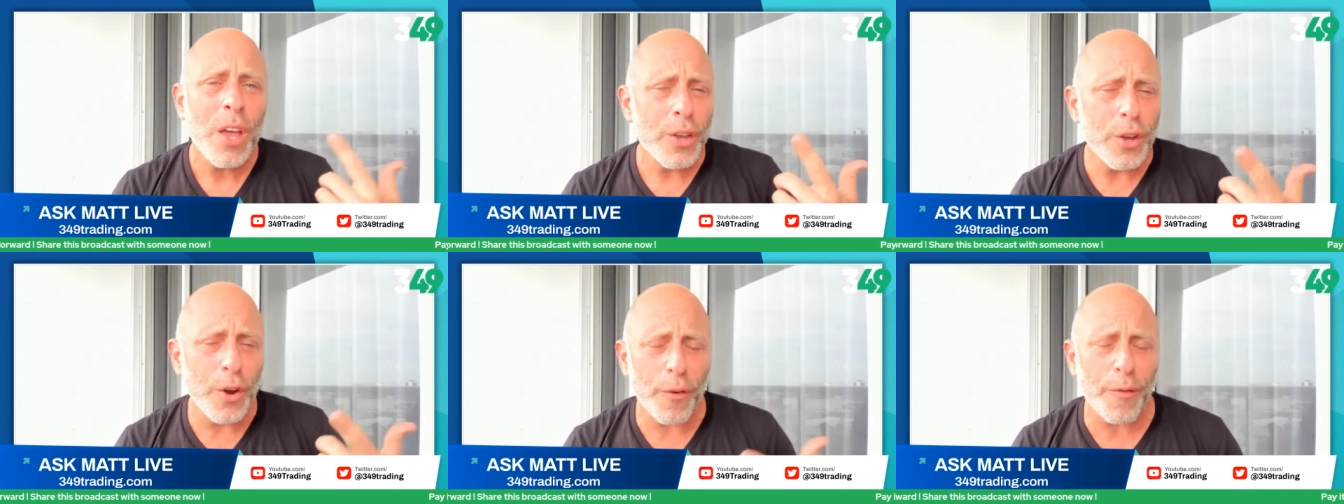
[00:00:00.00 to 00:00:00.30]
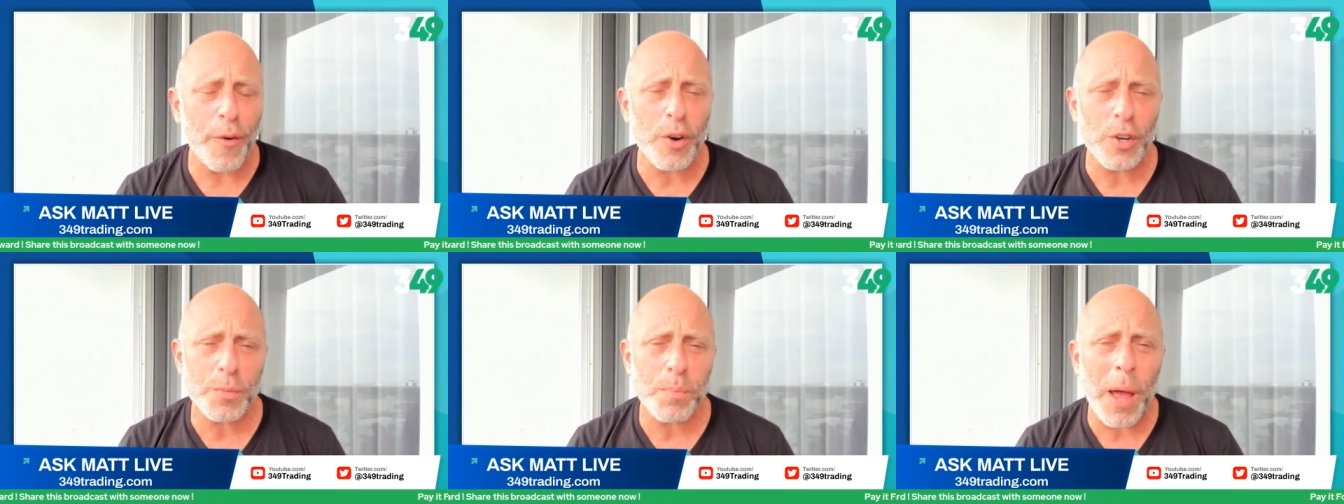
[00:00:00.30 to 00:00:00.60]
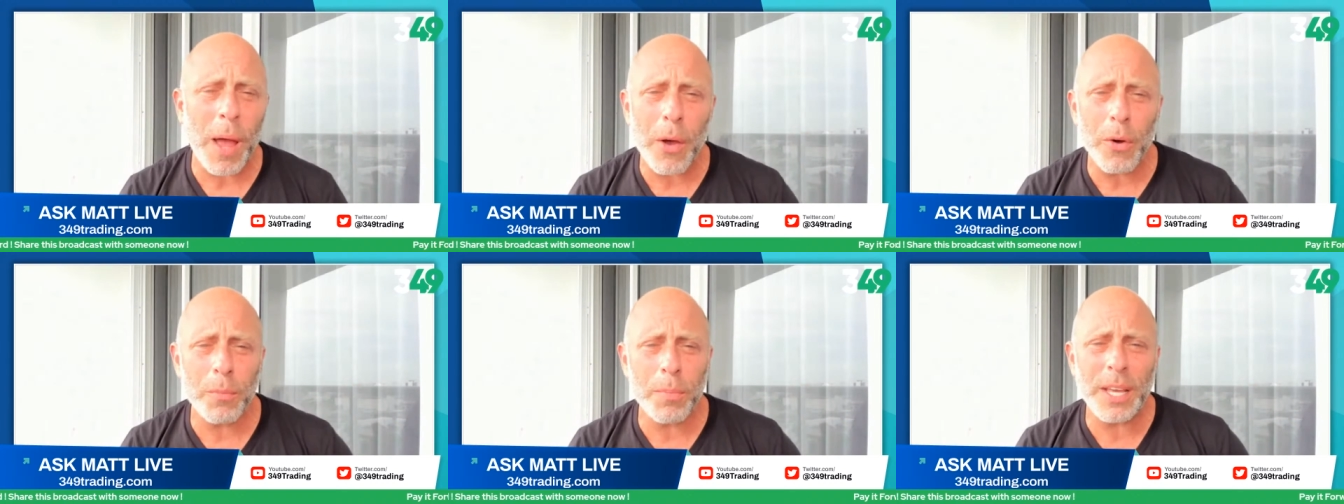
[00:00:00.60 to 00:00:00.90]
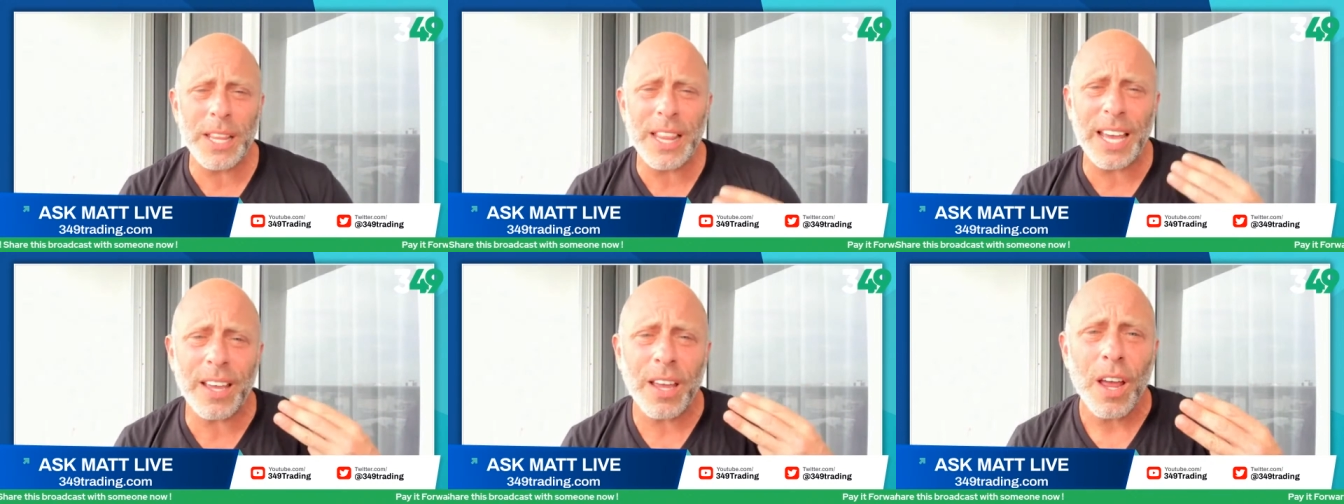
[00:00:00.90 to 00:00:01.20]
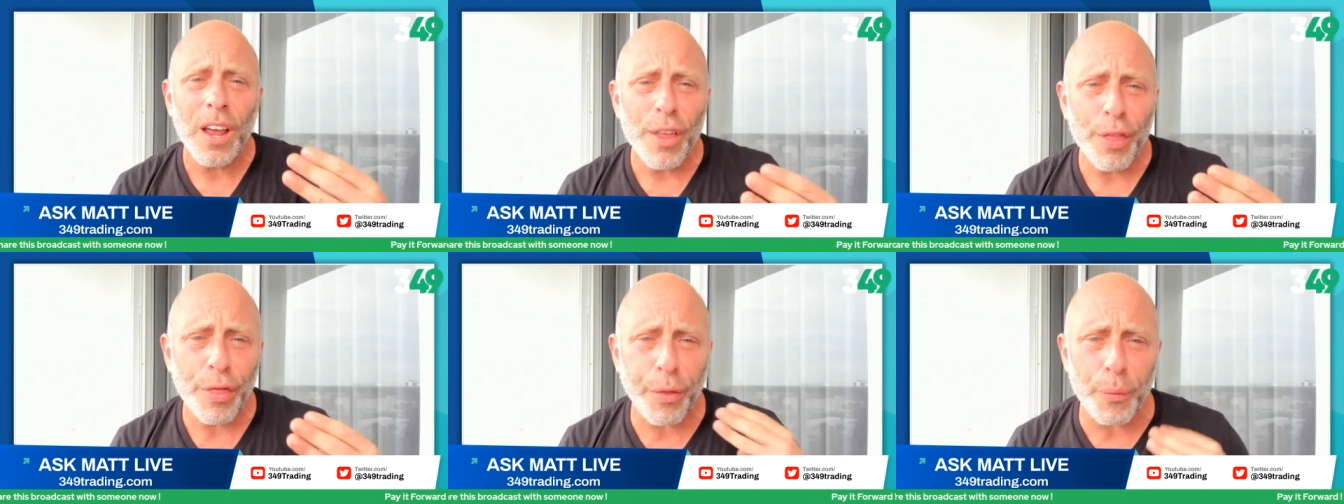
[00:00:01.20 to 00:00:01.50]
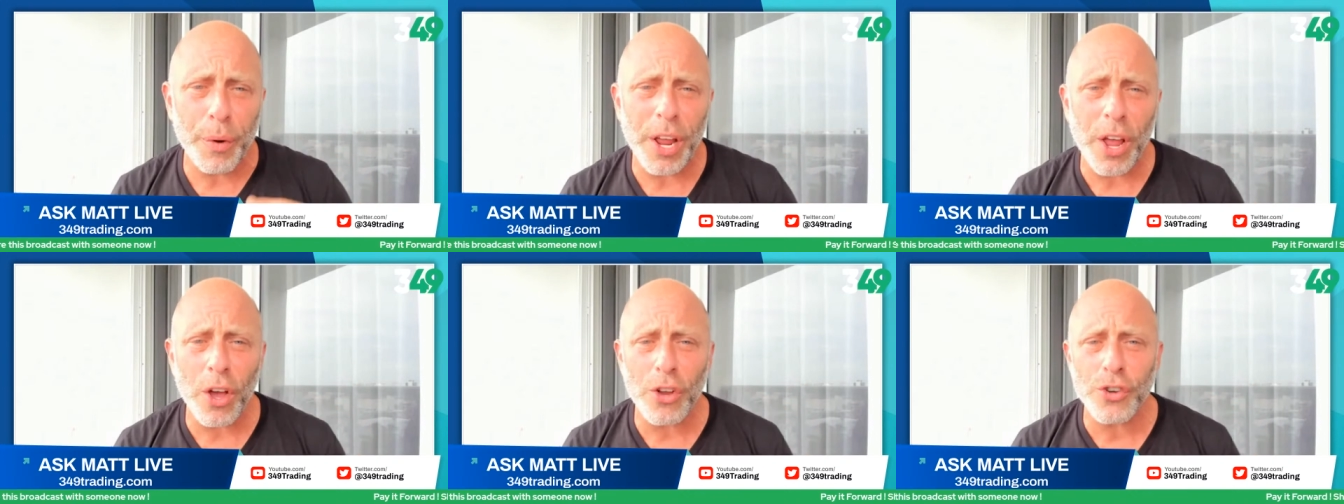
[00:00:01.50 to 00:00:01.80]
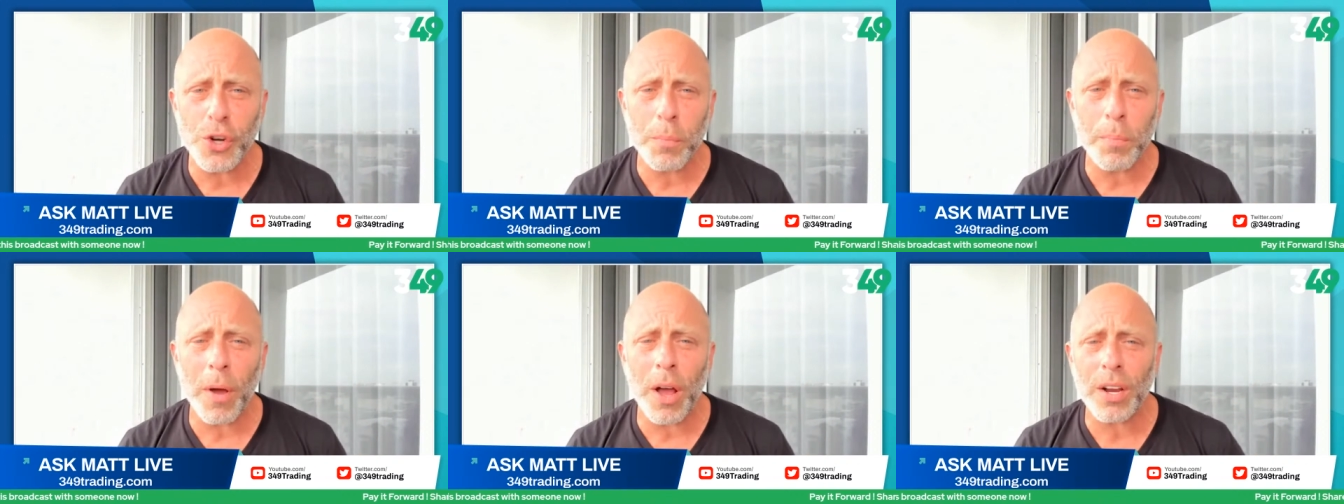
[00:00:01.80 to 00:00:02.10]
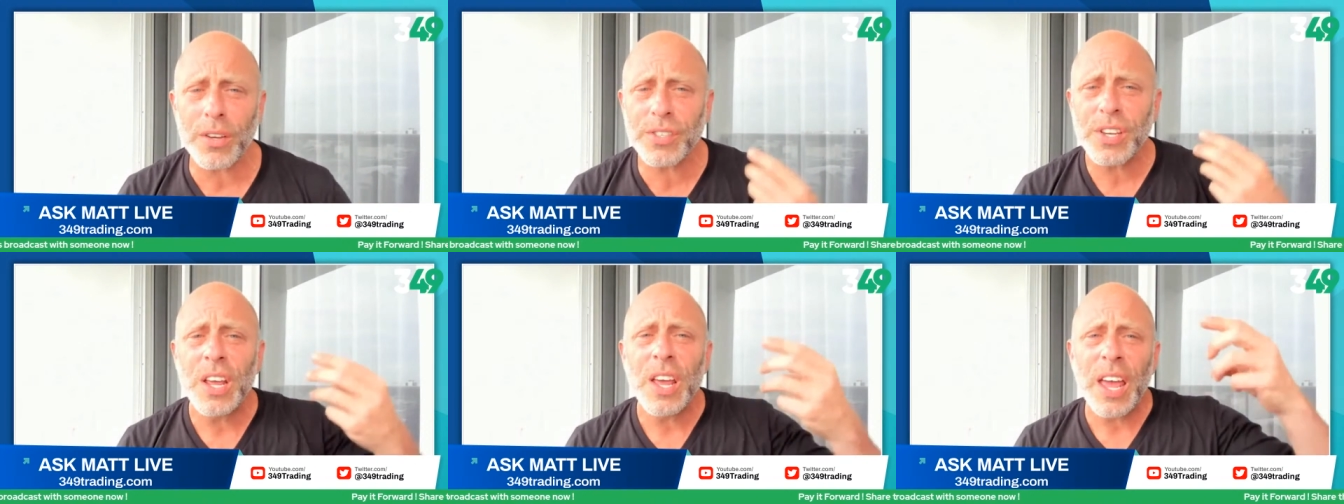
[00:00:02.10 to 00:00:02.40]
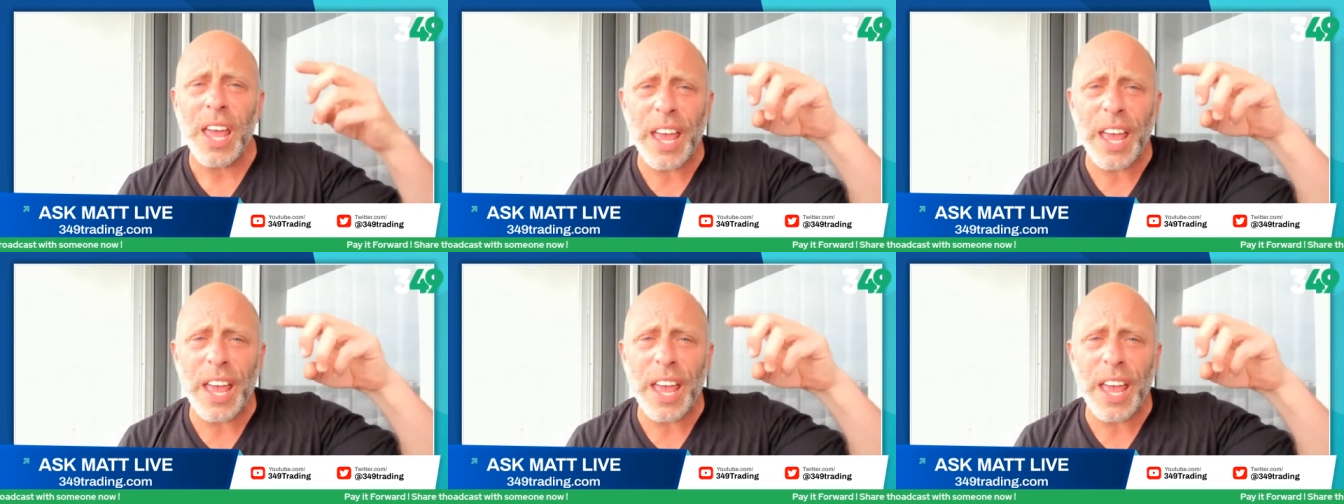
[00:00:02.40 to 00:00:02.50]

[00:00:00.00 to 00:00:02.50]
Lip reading: your first buy would be like $300.